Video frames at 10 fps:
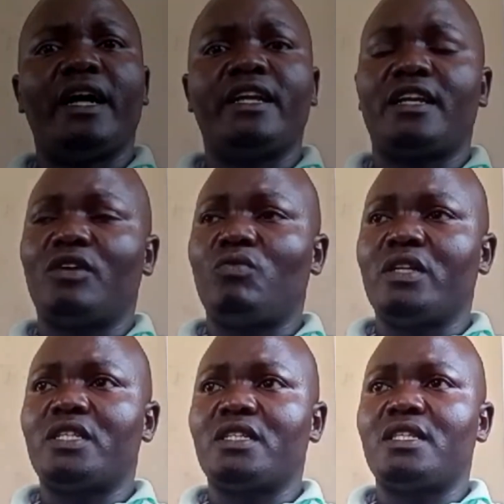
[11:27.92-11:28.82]
and
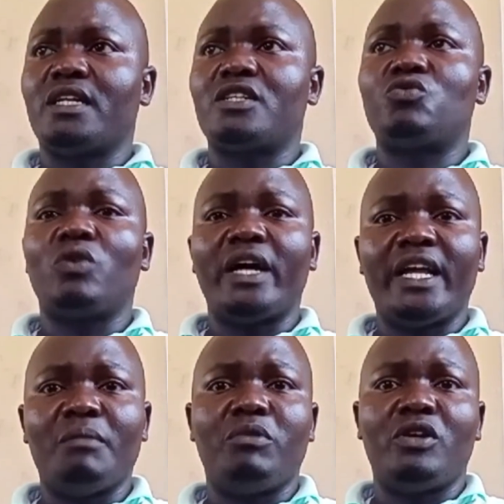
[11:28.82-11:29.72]
request is that to
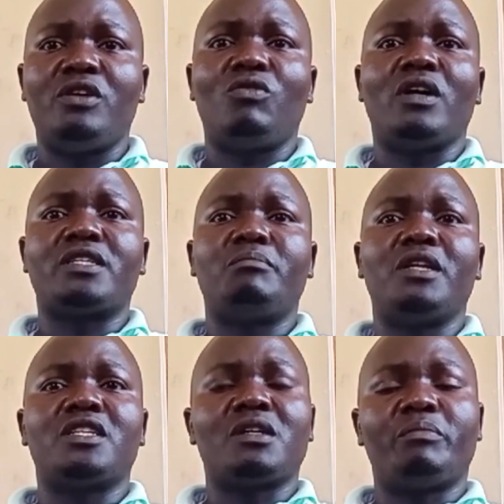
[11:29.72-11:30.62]
anybody who has
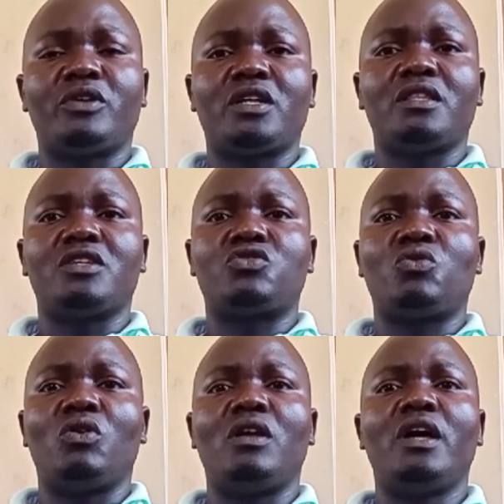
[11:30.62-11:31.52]
been supporting the
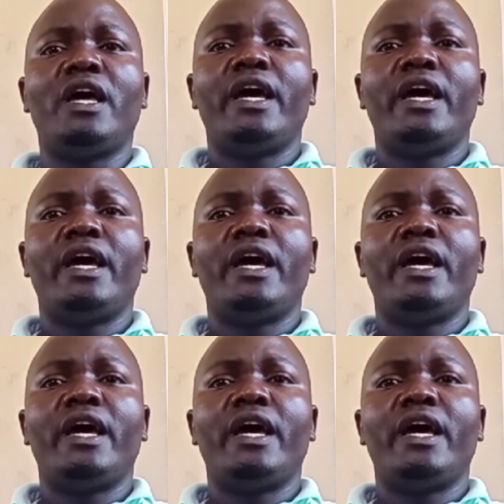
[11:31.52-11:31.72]
school,